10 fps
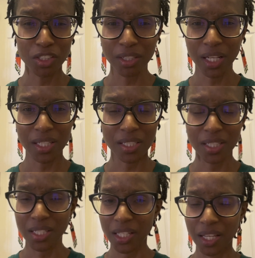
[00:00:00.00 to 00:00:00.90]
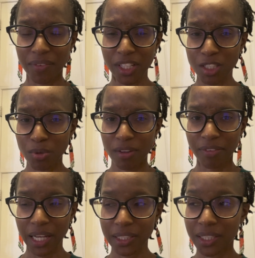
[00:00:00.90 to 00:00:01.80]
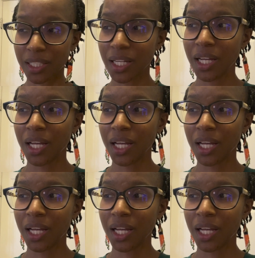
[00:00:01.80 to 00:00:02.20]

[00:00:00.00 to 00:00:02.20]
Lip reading: drinks just to give it a sweet factor,